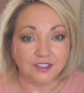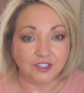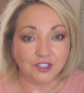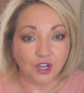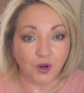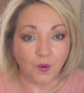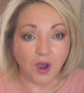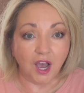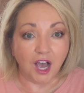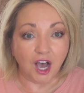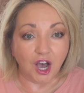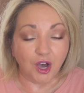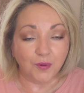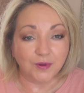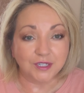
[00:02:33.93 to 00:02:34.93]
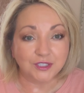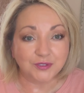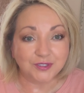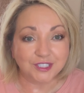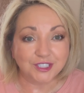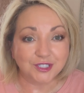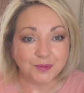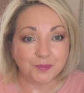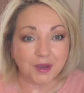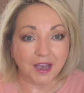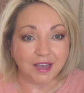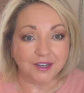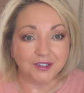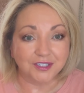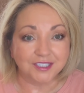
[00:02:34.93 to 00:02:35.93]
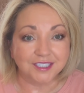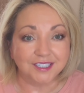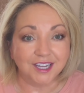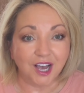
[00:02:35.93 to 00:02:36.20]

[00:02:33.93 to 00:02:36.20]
So always read your pattern.